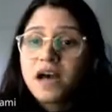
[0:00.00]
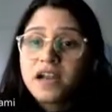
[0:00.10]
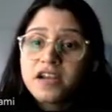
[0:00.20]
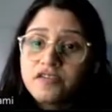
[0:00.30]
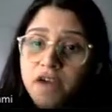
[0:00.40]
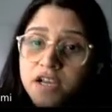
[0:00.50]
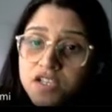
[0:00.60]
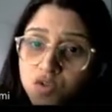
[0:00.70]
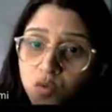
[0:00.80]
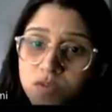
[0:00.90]
identified
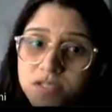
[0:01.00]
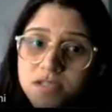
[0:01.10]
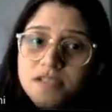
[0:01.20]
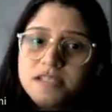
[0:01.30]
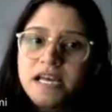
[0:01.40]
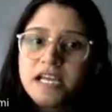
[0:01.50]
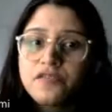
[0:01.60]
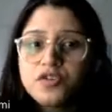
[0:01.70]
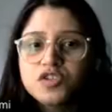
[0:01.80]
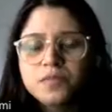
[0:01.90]
sources, then
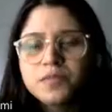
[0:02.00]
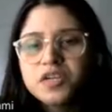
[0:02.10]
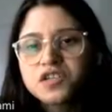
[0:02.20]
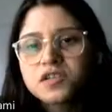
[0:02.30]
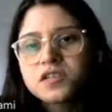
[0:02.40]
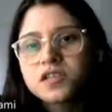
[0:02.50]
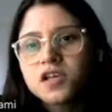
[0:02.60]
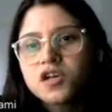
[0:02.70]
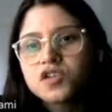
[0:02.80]
diffuse emissions.